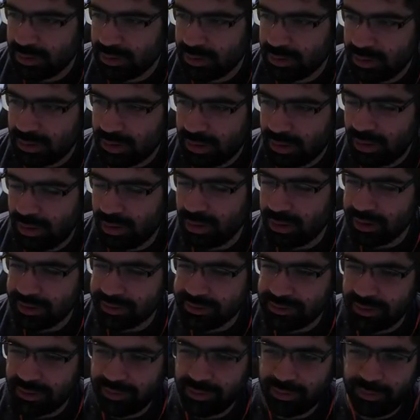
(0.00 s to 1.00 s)
Okay,
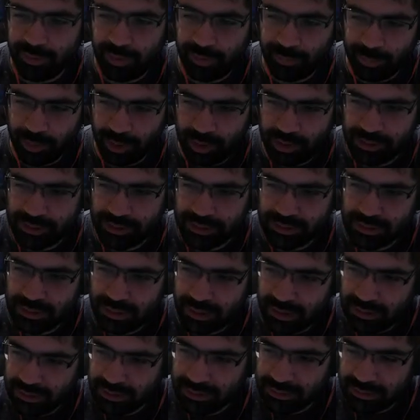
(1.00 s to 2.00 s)
75 points.
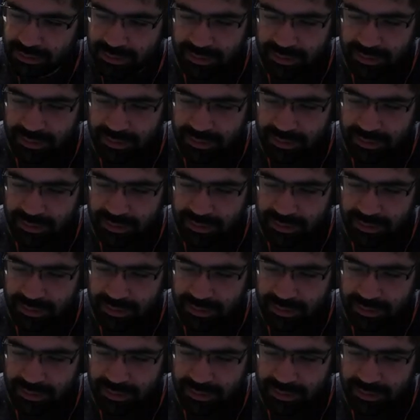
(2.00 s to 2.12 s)
Nice.